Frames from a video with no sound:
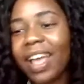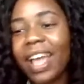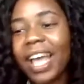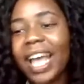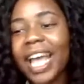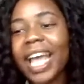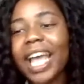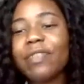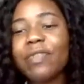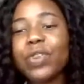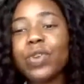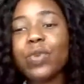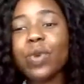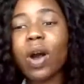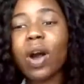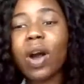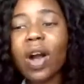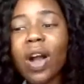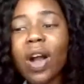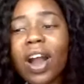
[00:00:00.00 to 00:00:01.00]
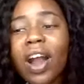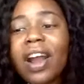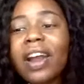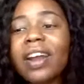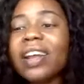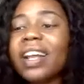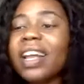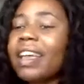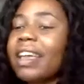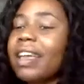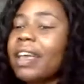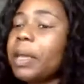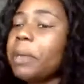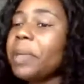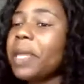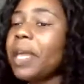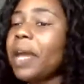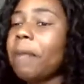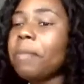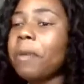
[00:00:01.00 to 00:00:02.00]
If you are, hit
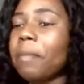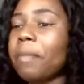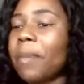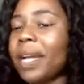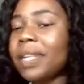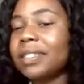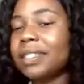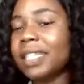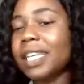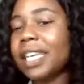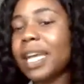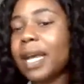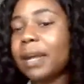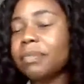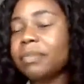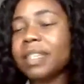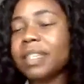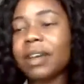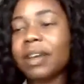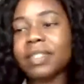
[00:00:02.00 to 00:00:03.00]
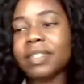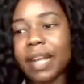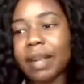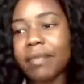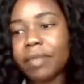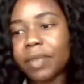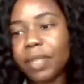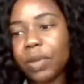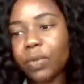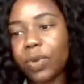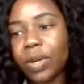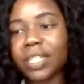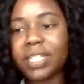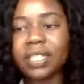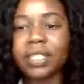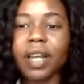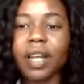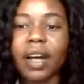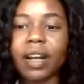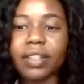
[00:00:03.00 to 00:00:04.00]
me up in my DMs. I definitely want to
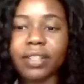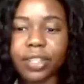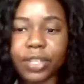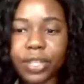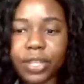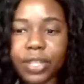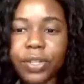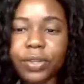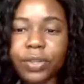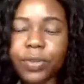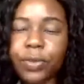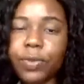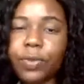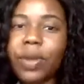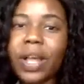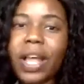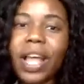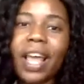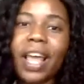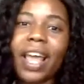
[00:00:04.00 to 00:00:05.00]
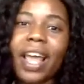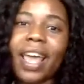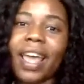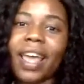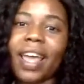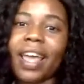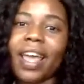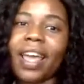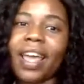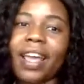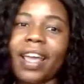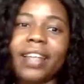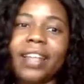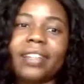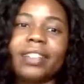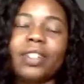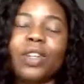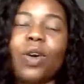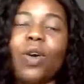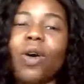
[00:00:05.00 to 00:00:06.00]
talk to you.
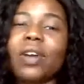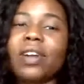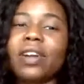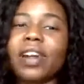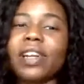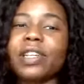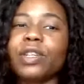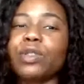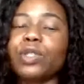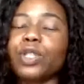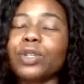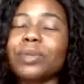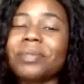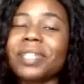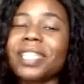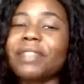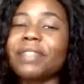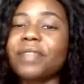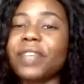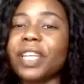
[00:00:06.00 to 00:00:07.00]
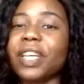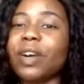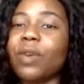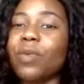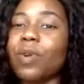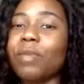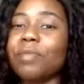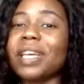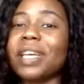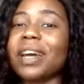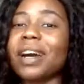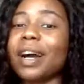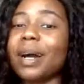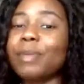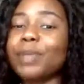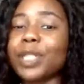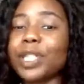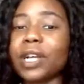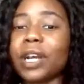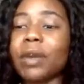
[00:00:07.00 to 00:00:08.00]
And go on our YouTube. This video will be up.
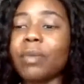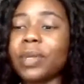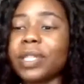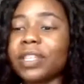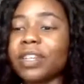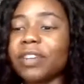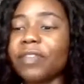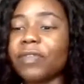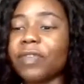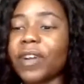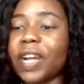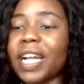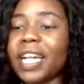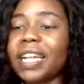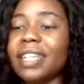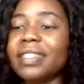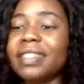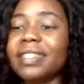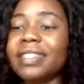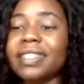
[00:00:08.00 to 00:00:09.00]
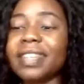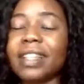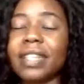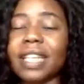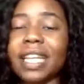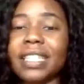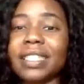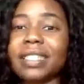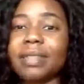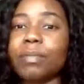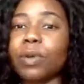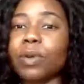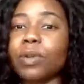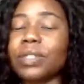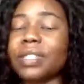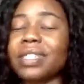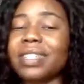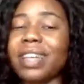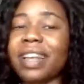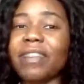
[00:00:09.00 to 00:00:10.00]
Share it with your friends. Let's
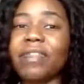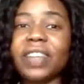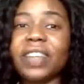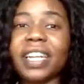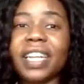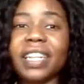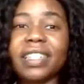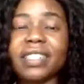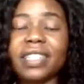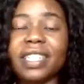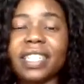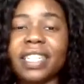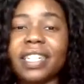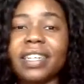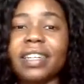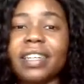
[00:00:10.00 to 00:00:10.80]
most definitely